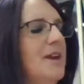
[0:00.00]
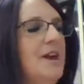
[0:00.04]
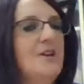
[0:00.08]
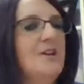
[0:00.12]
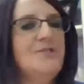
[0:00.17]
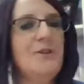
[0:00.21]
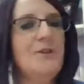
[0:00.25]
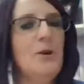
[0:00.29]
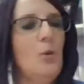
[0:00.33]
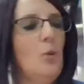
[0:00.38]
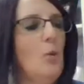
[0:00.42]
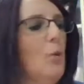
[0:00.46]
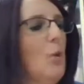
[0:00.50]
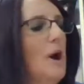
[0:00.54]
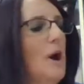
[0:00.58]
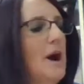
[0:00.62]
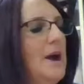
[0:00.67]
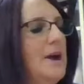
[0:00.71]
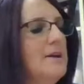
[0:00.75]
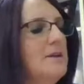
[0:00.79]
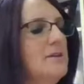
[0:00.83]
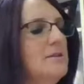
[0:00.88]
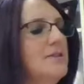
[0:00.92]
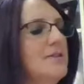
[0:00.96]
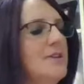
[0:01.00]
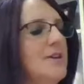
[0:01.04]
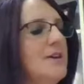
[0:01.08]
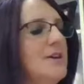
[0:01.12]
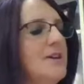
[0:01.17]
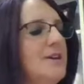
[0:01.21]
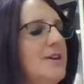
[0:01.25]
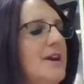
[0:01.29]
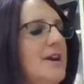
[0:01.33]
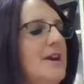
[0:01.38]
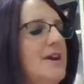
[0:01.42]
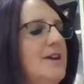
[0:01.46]
It's a wild
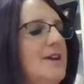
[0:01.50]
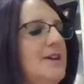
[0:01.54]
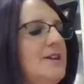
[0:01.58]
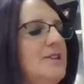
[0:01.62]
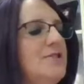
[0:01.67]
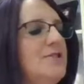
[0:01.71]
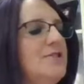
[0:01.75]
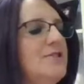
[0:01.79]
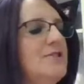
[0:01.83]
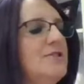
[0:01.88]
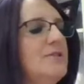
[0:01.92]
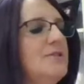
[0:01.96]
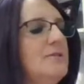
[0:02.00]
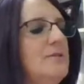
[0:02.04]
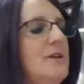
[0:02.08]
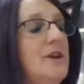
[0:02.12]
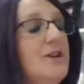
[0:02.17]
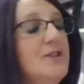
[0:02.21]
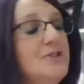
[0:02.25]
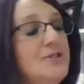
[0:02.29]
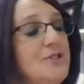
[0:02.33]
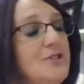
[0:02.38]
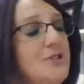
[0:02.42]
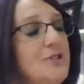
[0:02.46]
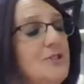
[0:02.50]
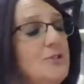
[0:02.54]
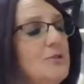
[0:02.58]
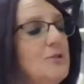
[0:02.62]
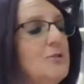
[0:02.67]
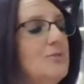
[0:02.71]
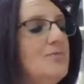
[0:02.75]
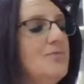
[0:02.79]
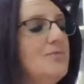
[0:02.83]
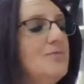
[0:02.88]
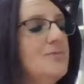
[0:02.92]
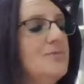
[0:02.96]
cage, a
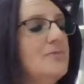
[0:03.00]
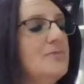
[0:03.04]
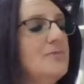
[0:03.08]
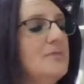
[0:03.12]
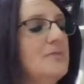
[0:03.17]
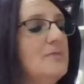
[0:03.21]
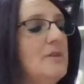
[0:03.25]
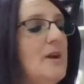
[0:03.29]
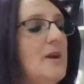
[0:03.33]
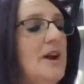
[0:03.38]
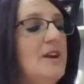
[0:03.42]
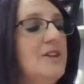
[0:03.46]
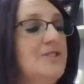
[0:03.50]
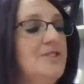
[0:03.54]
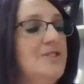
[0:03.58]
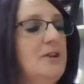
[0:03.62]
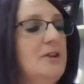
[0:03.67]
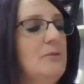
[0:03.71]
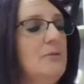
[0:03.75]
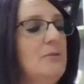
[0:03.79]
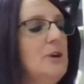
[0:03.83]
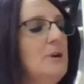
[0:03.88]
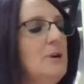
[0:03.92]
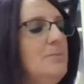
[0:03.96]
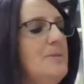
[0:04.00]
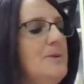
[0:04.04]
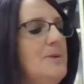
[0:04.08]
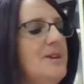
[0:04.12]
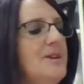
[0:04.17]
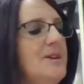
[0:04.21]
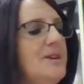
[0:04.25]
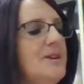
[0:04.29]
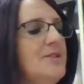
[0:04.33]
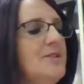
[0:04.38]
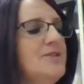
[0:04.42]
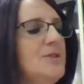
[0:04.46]
zoo. I see where it
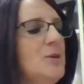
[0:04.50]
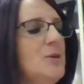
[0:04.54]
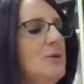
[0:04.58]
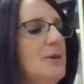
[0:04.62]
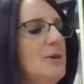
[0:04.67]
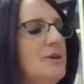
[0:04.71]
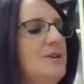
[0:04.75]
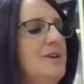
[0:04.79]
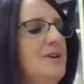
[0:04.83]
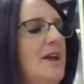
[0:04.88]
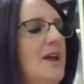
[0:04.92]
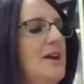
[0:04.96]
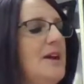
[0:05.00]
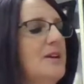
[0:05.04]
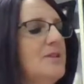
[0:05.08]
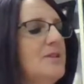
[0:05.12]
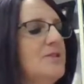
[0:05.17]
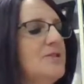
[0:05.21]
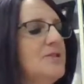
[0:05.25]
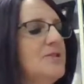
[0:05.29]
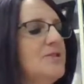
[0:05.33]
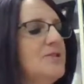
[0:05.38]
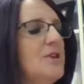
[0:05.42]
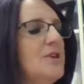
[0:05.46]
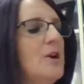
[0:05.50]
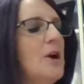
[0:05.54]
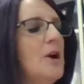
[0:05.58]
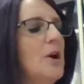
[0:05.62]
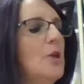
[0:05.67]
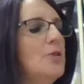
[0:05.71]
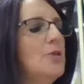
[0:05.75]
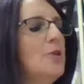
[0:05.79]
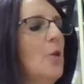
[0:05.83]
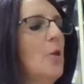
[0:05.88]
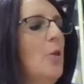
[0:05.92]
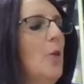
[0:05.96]
begins and where it ends.
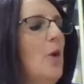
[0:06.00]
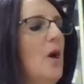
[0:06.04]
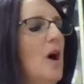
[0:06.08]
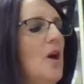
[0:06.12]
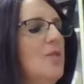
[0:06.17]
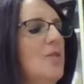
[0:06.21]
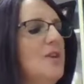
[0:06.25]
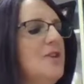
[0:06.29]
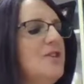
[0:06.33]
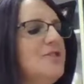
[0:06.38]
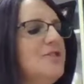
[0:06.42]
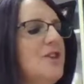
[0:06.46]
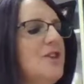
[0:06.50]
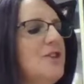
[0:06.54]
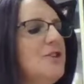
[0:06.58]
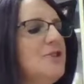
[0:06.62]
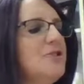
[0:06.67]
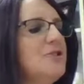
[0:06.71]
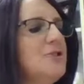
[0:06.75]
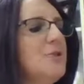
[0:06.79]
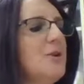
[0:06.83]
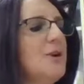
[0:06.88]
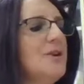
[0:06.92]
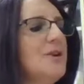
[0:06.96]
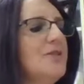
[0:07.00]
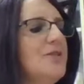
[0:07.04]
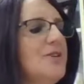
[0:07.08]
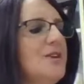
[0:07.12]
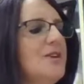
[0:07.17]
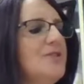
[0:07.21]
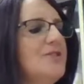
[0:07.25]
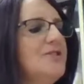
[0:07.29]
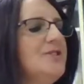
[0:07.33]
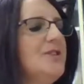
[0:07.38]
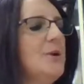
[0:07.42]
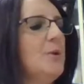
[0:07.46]
The wall that says you are
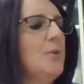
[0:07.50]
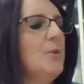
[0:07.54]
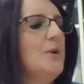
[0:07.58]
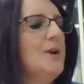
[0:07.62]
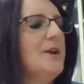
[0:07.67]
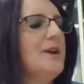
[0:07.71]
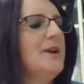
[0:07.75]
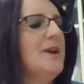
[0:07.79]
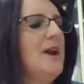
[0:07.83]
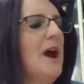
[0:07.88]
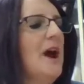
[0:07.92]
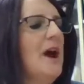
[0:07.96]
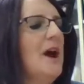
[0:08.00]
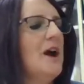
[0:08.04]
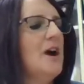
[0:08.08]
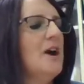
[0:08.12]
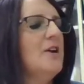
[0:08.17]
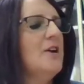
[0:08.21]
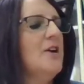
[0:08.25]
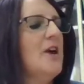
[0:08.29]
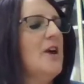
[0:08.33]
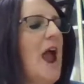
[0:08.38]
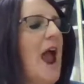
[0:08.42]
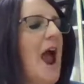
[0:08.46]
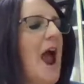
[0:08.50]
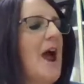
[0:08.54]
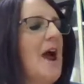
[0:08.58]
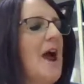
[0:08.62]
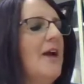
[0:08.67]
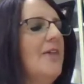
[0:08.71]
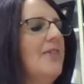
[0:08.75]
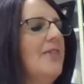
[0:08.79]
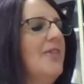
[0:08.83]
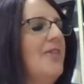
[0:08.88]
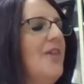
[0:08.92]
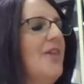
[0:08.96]
this and we are
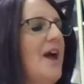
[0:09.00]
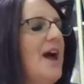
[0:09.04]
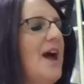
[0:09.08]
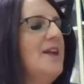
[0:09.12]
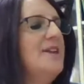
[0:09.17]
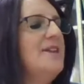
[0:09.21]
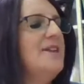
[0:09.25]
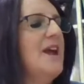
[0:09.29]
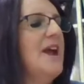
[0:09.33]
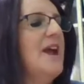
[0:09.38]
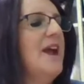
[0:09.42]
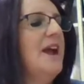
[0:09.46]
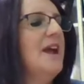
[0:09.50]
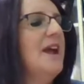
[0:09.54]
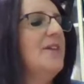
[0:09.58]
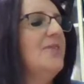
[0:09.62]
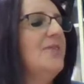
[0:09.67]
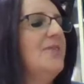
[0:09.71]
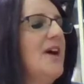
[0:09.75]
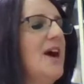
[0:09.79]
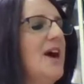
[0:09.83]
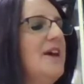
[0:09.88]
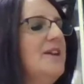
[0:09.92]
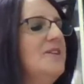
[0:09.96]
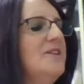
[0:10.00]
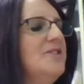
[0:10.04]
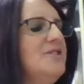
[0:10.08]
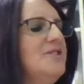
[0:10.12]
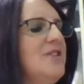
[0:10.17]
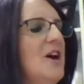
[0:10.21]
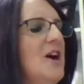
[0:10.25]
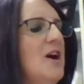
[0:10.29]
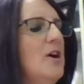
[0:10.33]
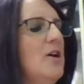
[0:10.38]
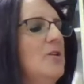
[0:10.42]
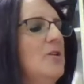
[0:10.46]
that, and that is
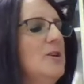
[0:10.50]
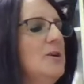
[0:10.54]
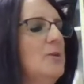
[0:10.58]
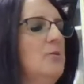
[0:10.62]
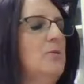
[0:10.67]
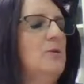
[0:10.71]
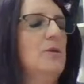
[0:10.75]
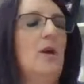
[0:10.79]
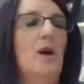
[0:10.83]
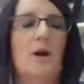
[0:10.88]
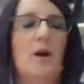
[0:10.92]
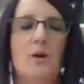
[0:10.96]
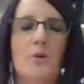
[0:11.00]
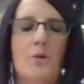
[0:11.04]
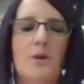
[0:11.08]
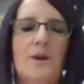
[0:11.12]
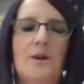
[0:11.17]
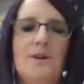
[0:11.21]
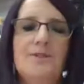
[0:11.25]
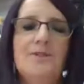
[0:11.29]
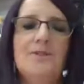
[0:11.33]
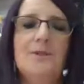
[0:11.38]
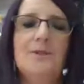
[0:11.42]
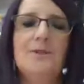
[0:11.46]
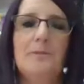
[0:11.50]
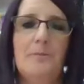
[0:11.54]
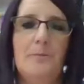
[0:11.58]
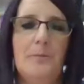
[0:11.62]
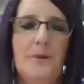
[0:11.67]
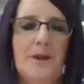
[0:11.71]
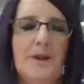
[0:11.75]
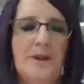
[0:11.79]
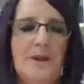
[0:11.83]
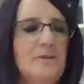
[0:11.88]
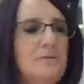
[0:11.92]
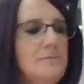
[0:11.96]
how it will always
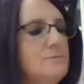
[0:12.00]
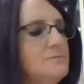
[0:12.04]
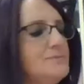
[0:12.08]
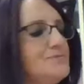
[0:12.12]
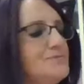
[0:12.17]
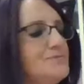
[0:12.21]
be.